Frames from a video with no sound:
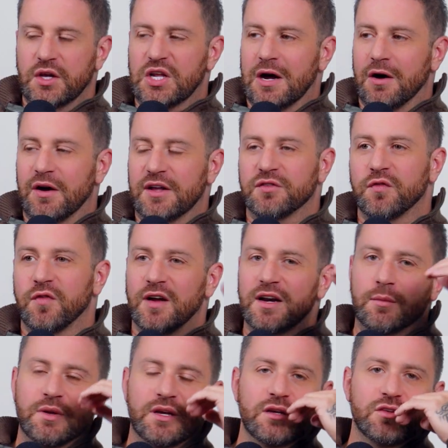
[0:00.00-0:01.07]
You know, it's
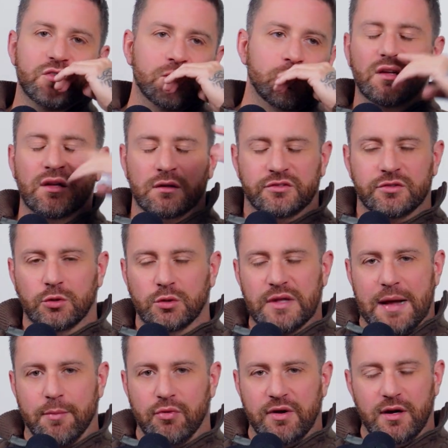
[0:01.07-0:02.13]
funny because to
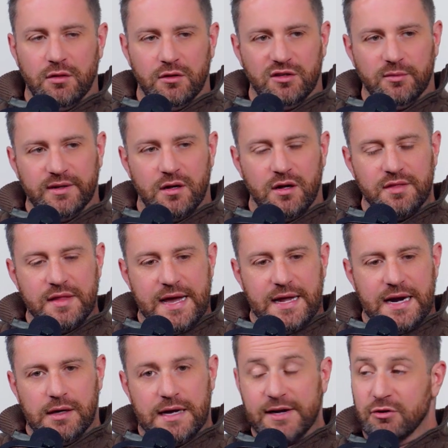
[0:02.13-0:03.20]
elaborate a little bit on
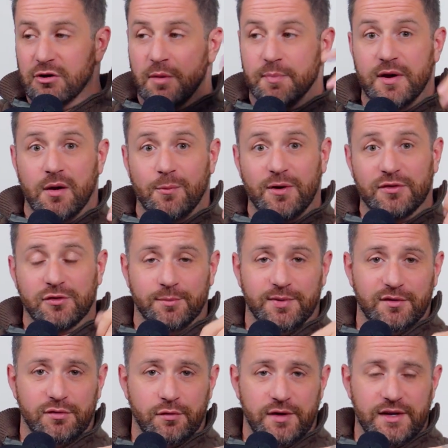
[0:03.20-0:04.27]
that, I grew up here in Western
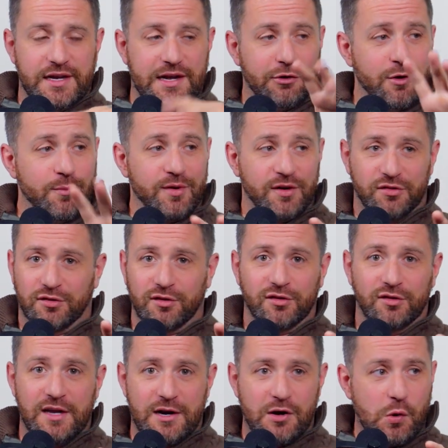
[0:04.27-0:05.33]
Pennsylvania. I grew up on a
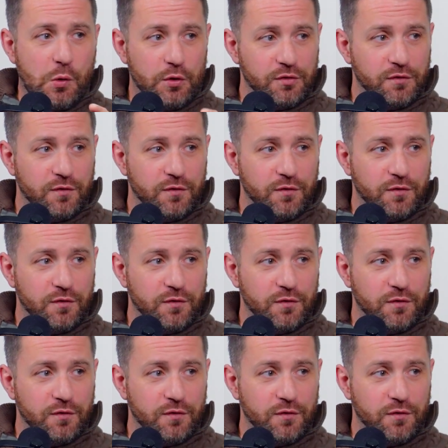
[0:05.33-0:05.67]
60-acre horse